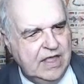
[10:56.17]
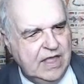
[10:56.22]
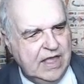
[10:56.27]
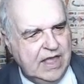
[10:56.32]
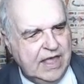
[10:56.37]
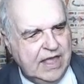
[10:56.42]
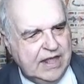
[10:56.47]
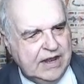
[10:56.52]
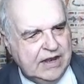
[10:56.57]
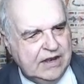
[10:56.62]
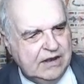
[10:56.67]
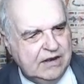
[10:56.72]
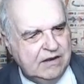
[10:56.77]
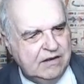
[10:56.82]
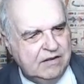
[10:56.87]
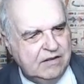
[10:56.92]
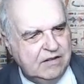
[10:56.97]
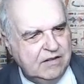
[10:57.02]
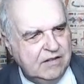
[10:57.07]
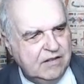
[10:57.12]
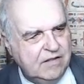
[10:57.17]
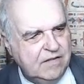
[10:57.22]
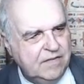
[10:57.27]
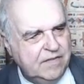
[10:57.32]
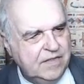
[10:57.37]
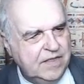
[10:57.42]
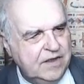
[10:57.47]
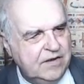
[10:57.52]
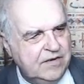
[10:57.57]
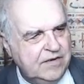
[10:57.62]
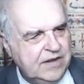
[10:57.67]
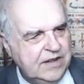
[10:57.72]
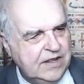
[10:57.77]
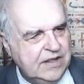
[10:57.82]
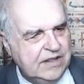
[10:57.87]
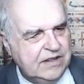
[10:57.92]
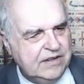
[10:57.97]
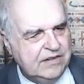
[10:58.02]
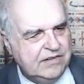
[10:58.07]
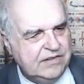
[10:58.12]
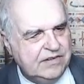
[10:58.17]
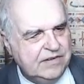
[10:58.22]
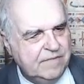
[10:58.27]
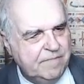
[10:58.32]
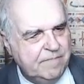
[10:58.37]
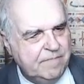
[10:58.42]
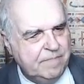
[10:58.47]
And there it is.